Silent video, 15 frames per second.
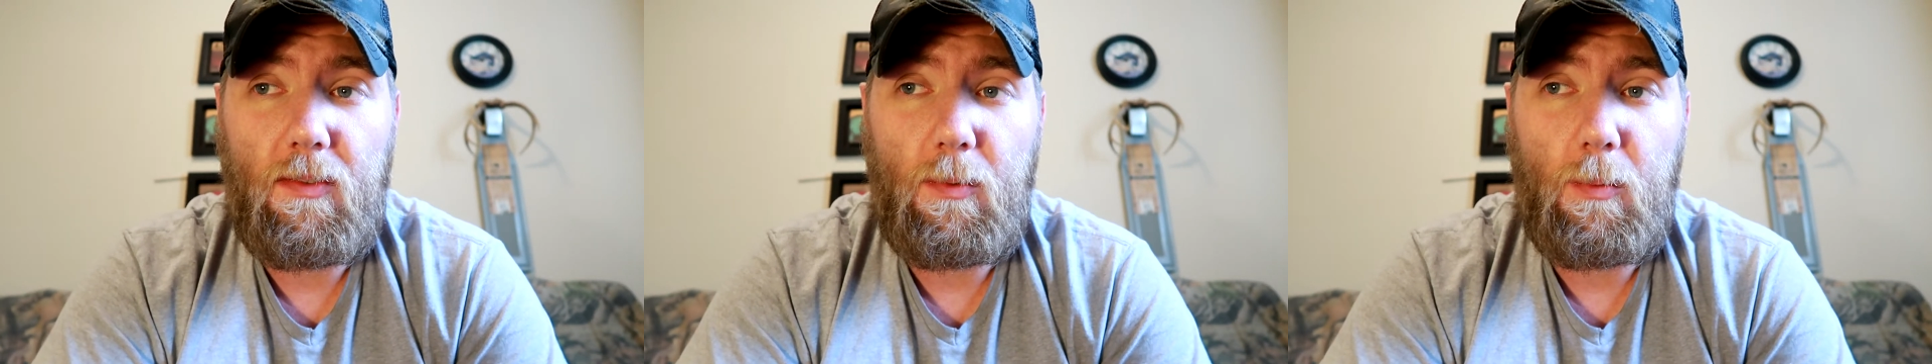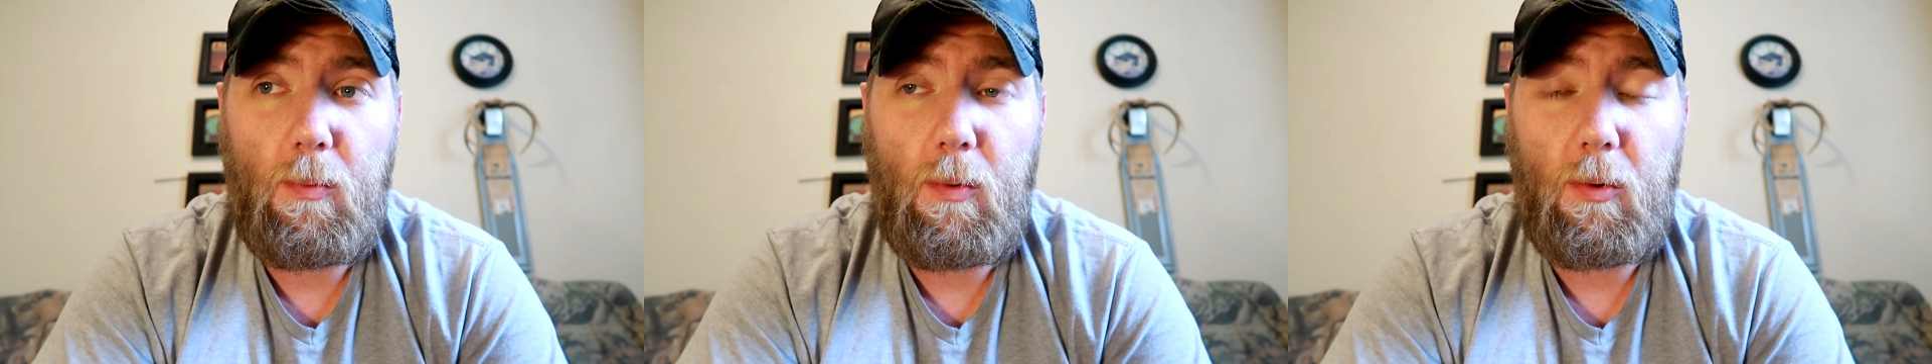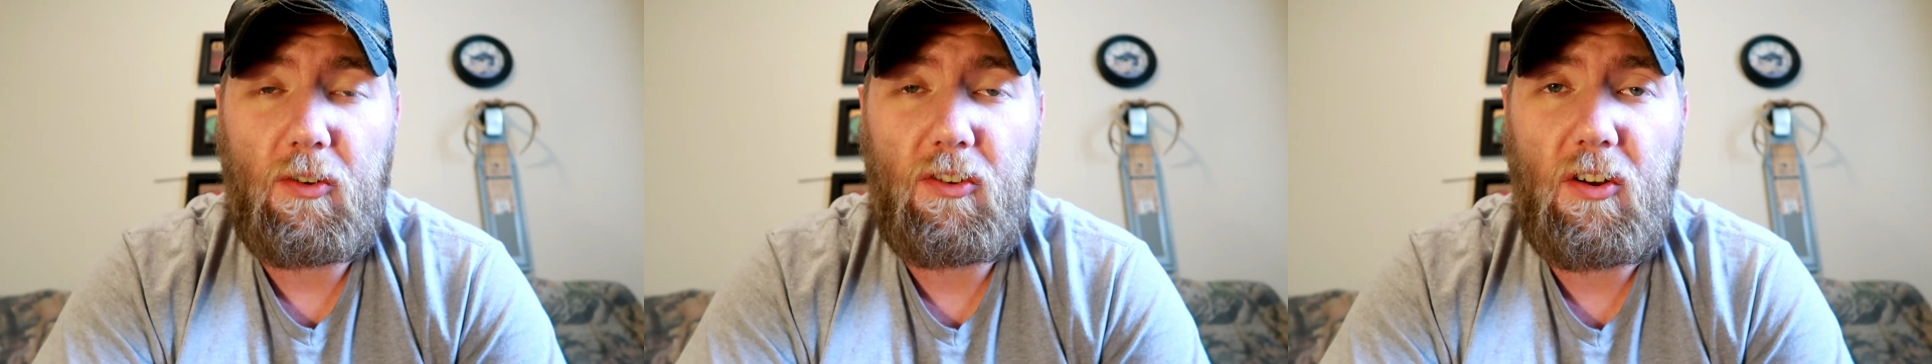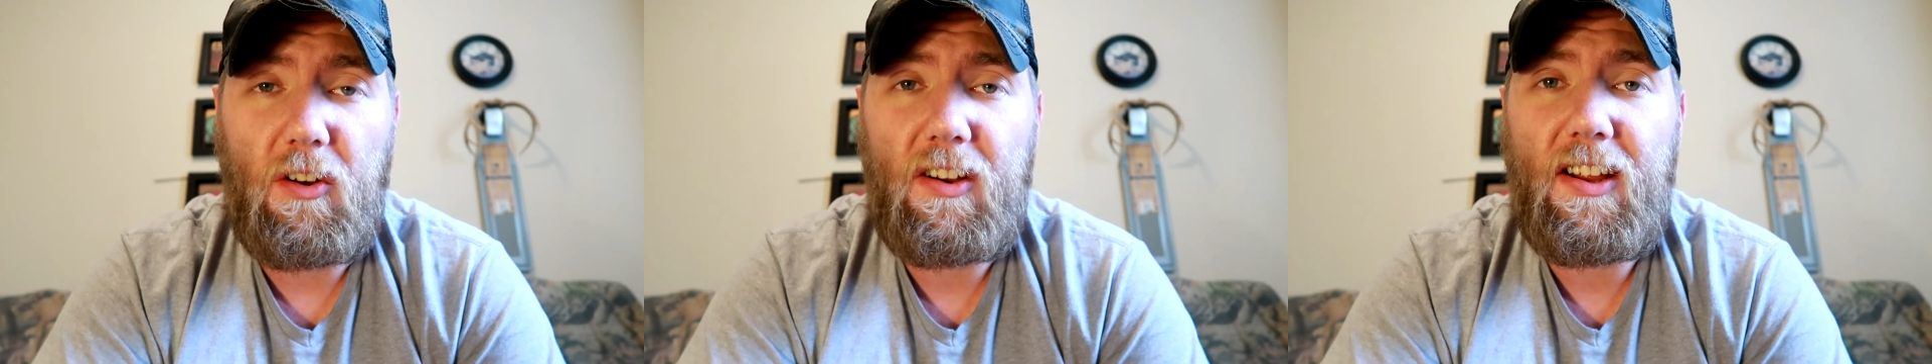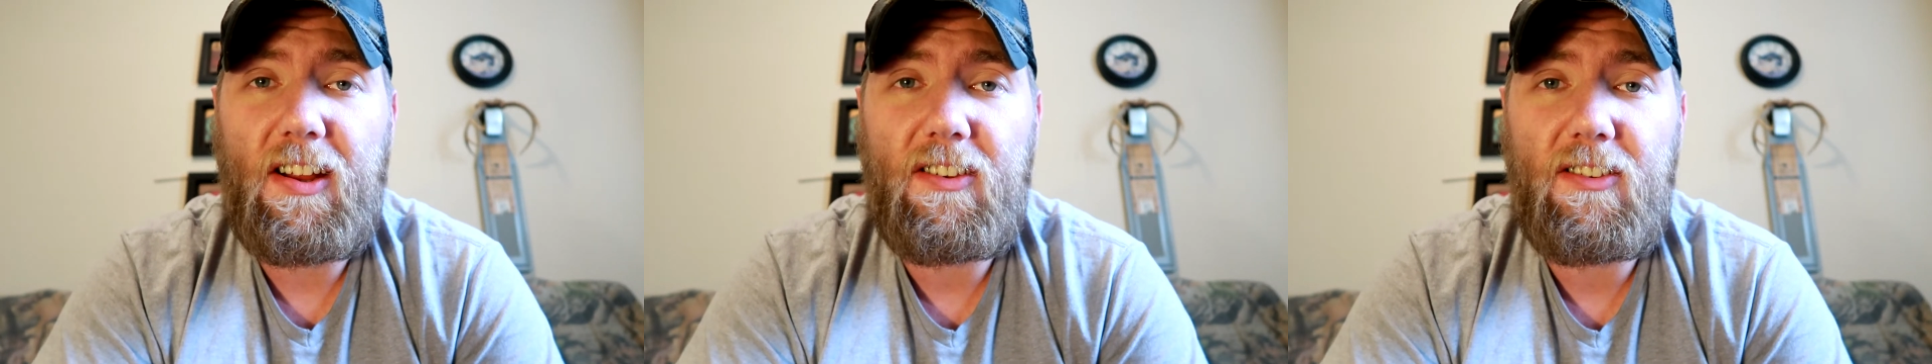of we were
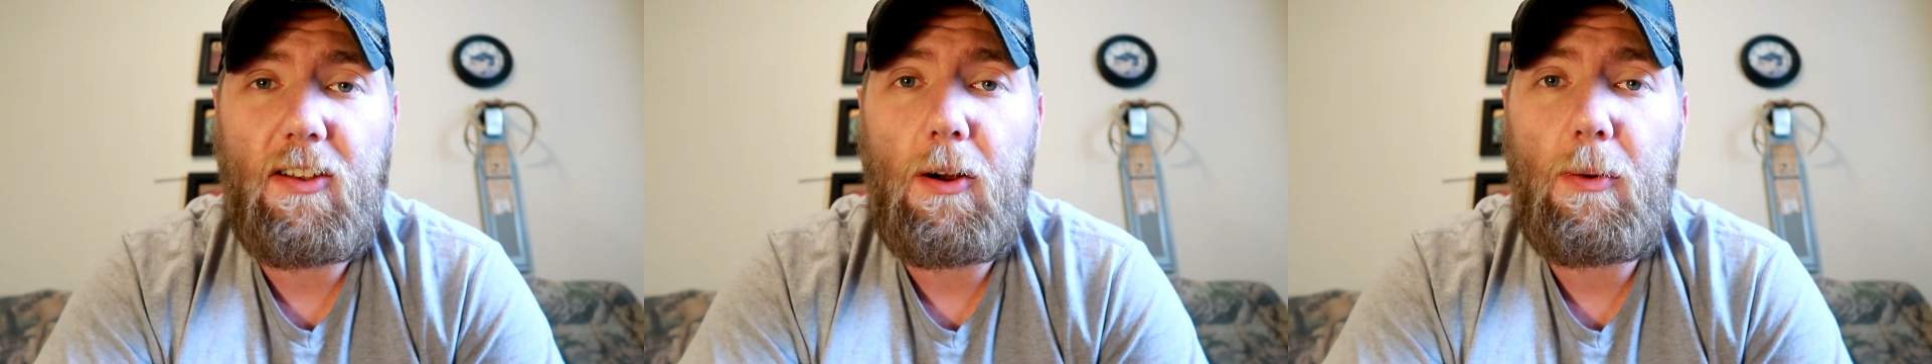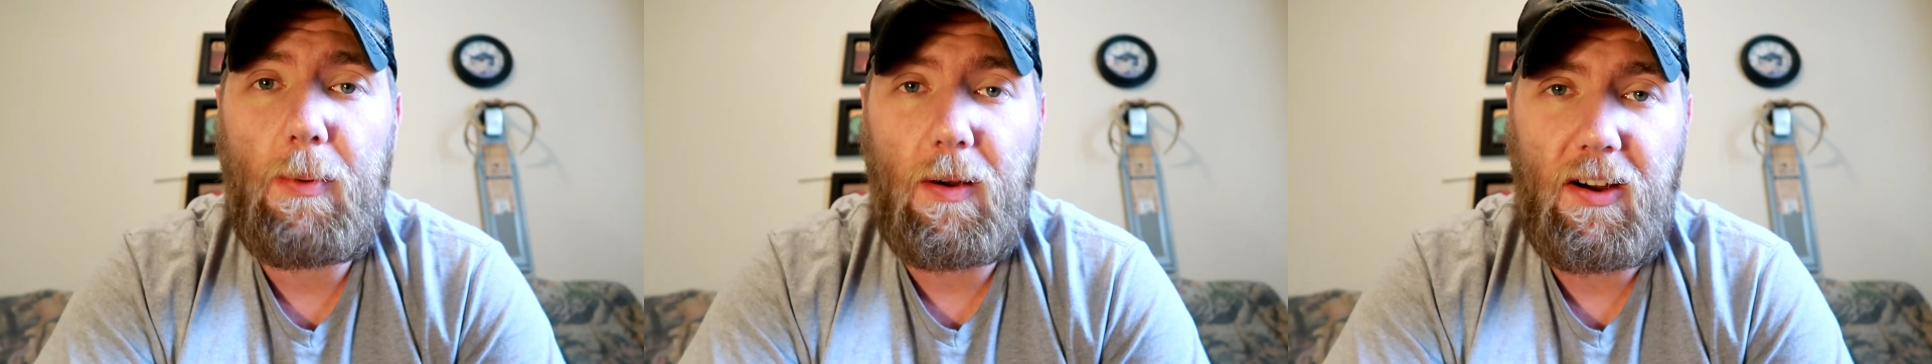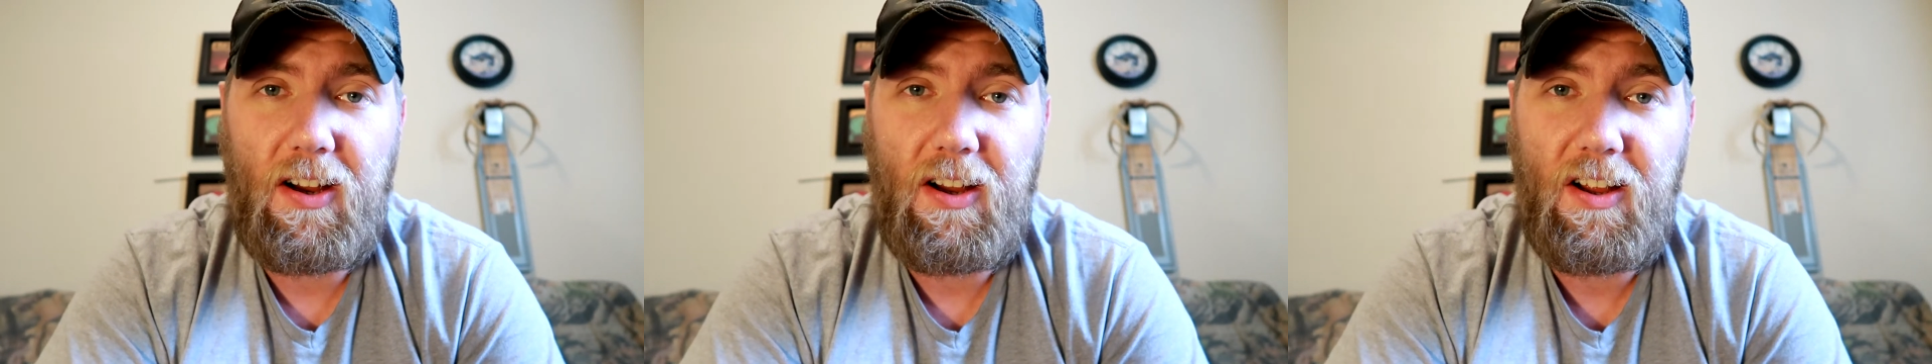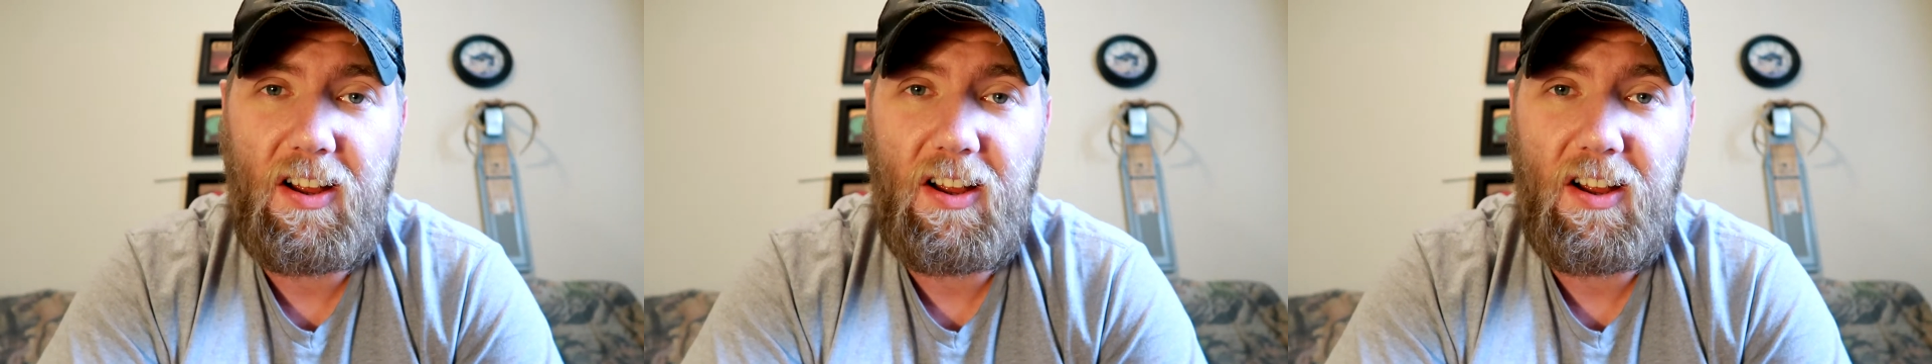starting to get sober.